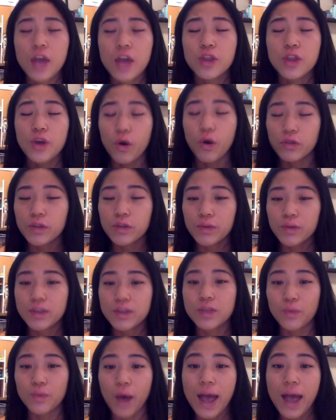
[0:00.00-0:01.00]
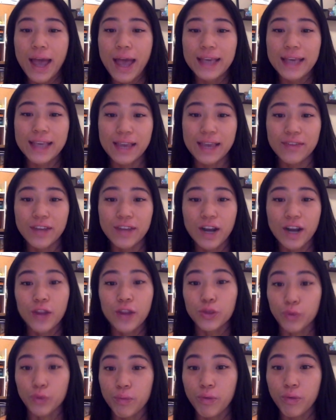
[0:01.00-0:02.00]
The only reason why I gave it a
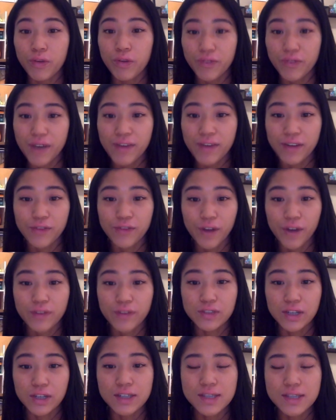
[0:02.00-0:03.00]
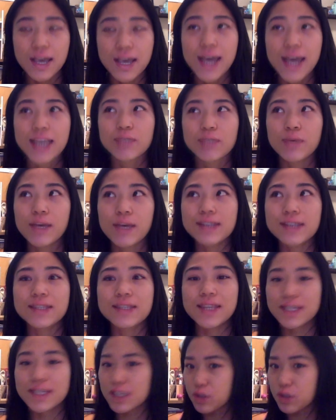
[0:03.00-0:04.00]
3.5 out of 5 stars is because
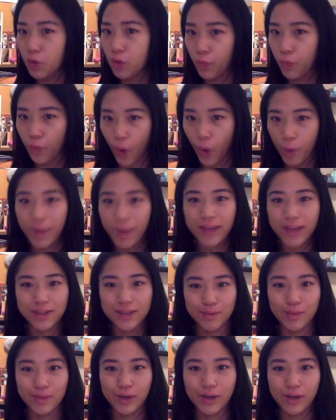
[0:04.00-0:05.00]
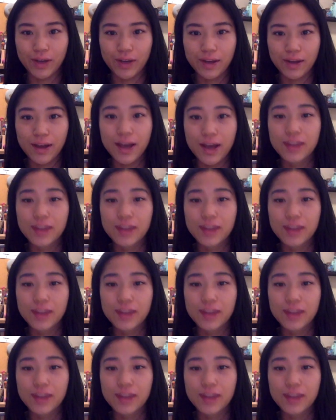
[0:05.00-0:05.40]
this is a romance book.